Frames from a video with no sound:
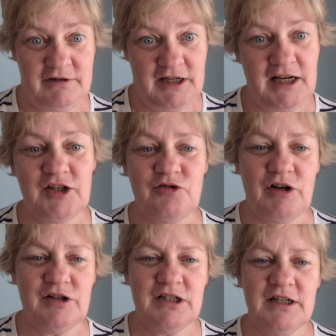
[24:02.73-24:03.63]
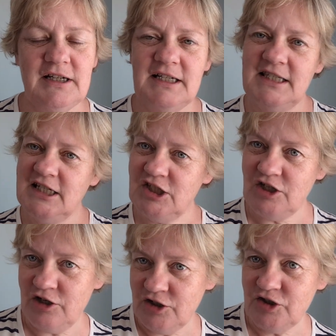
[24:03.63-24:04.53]
the next round, I stitched
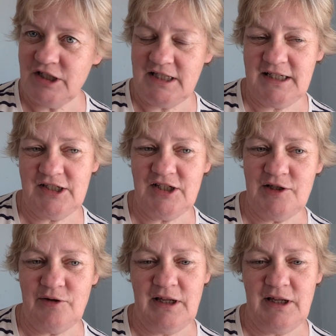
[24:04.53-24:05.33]
100 stitches